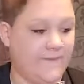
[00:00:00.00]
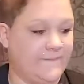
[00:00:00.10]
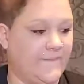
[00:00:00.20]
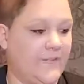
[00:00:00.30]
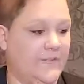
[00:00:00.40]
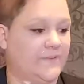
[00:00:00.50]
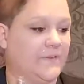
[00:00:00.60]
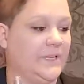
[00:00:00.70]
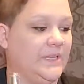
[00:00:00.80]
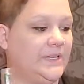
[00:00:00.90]
flavor
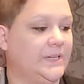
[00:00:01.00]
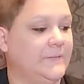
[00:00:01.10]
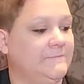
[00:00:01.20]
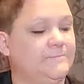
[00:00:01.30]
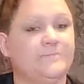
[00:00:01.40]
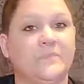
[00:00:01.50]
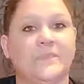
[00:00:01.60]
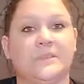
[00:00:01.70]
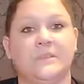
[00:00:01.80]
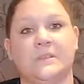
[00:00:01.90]
here.
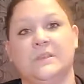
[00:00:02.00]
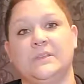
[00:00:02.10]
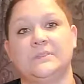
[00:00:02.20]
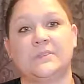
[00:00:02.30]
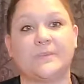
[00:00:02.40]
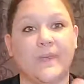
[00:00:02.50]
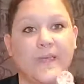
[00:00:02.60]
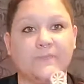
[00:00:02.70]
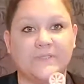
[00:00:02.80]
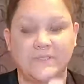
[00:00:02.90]
So
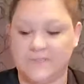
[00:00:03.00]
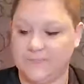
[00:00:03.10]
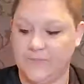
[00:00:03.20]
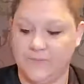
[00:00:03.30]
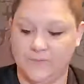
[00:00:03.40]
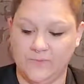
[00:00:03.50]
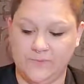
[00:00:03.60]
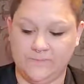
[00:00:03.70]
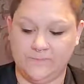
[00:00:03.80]
1/2 teaspoon.